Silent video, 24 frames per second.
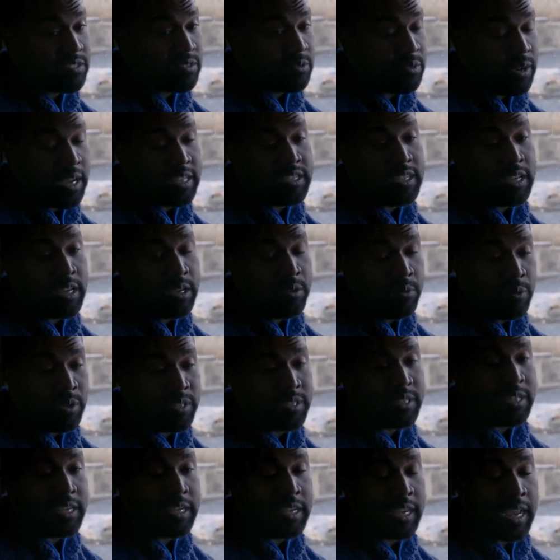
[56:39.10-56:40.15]
question. Well, I'll tell you
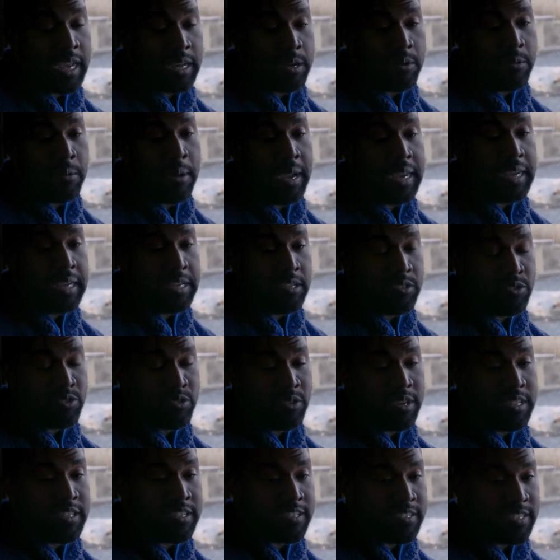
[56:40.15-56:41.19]
one thing. I quite
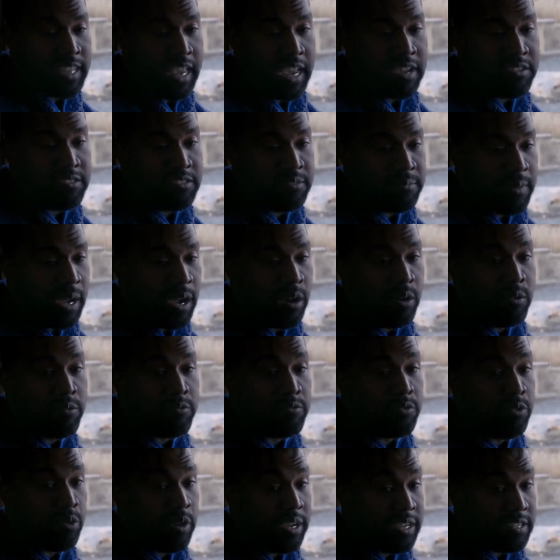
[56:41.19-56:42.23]
enjoy the sound of my
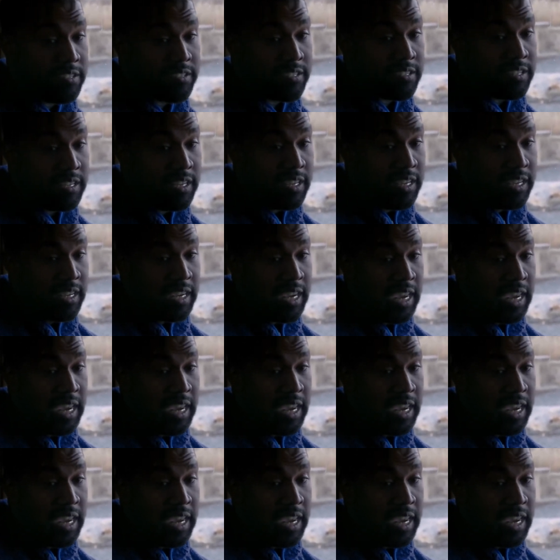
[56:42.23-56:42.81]
own voice.